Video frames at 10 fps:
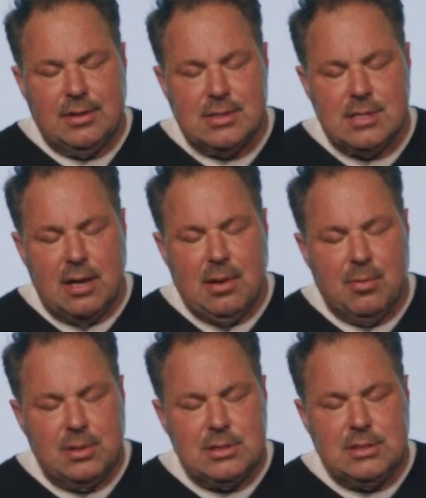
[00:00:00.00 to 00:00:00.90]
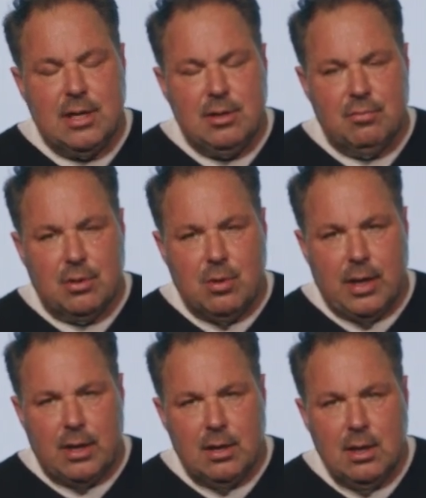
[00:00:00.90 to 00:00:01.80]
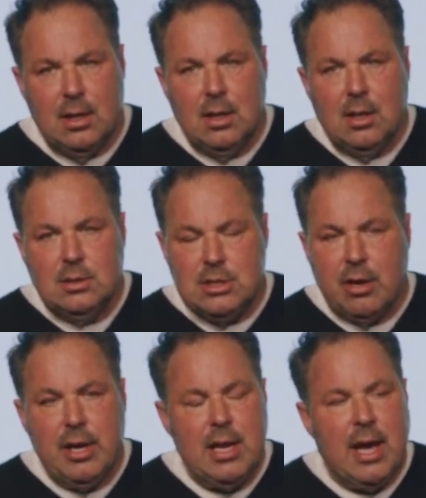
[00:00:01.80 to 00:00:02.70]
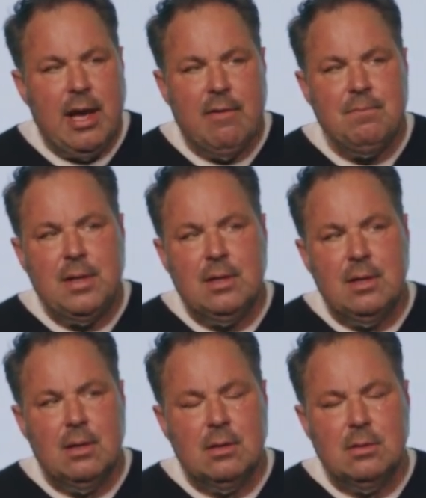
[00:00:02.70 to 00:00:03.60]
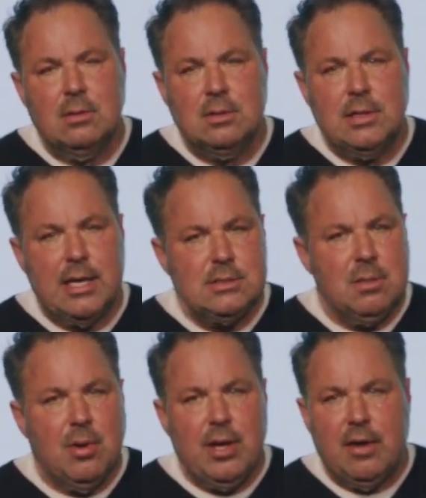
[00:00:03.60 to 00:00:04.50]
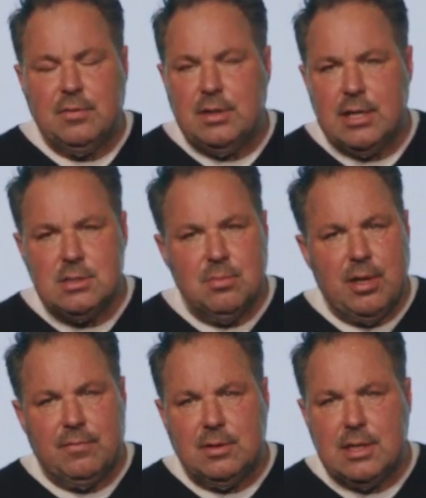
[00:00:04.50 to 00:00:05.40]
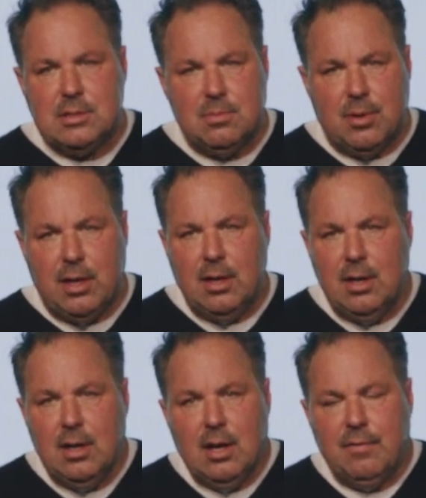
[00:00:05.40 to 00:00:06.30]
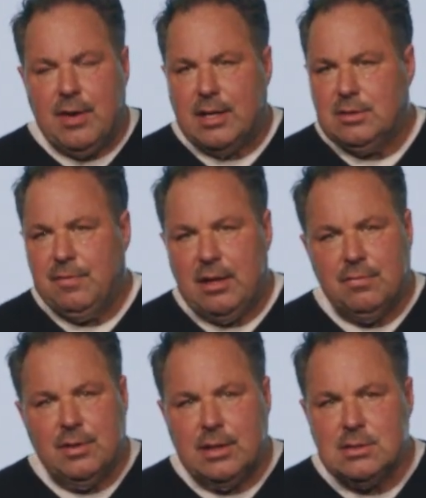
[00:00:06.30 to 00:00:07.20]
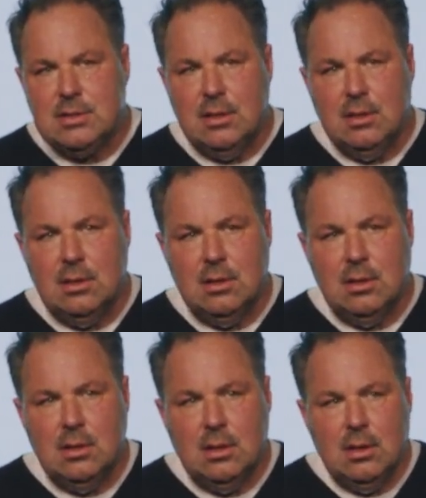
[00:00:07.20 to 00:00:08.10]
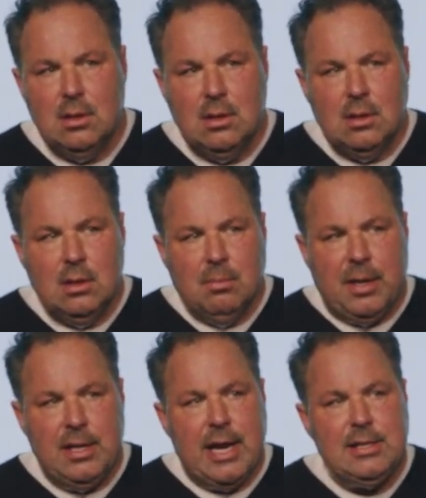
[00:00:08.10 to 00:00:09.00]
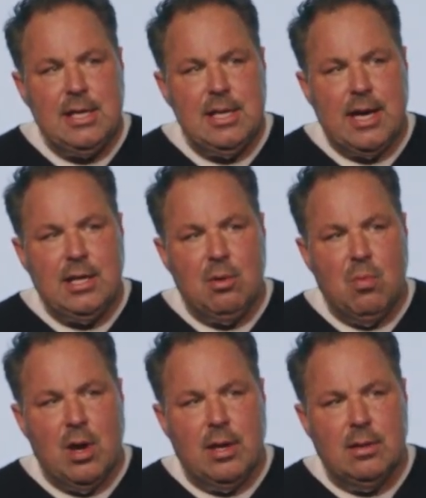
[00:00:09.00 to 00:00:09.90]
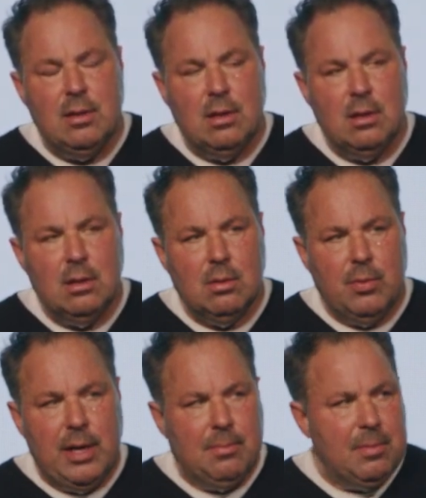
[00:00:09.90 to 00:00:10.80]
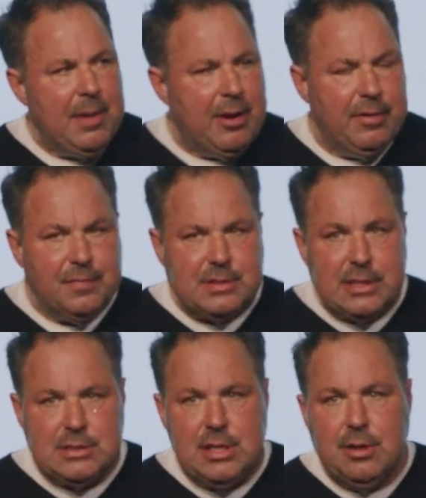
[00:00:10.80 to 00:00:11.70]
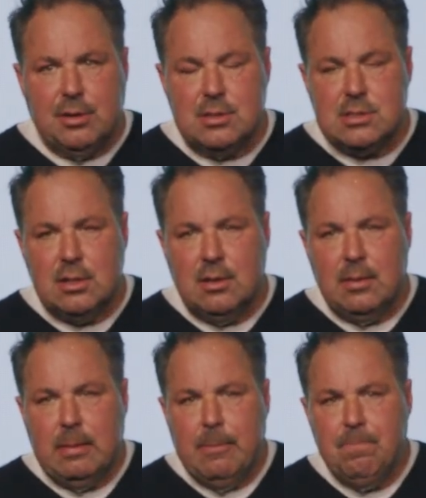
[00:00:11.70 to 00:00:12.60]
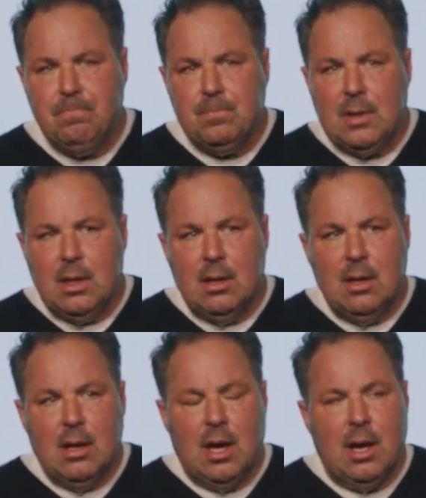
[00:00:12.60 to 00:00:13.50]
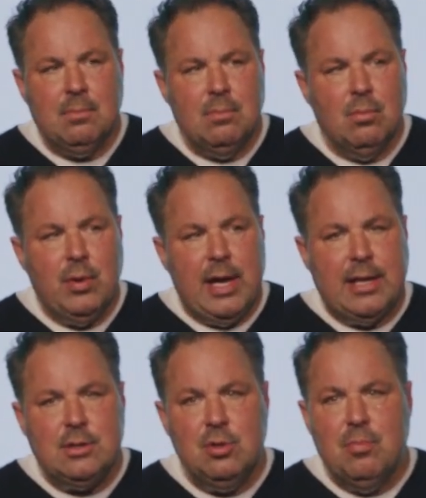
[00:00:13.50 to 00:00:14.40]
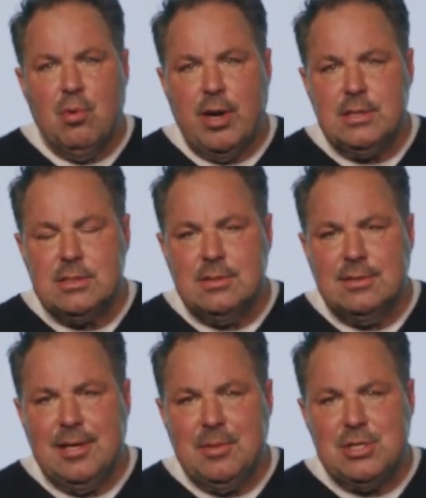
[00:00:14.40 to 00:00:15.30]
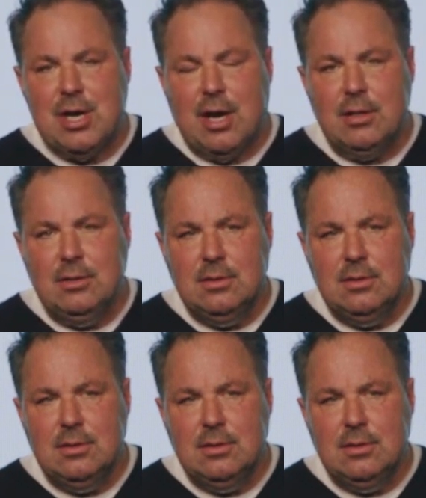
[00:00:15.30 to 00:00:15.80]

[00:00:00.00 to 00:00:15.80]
this, I, I want to just tell you real quick. Jerry and I have been testimony after testimony after testimony of God's faithfulness. But in 1991, we had been married for six years. Um, we had two boys, Tim and John.